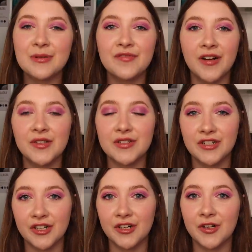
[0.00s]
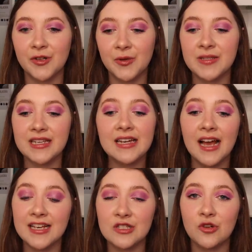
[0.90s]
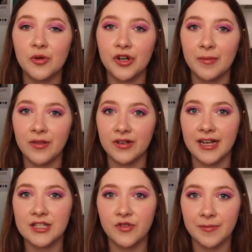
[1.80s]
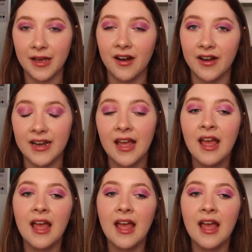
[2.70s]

book follows a girl who is in high school when her mother gets remarried,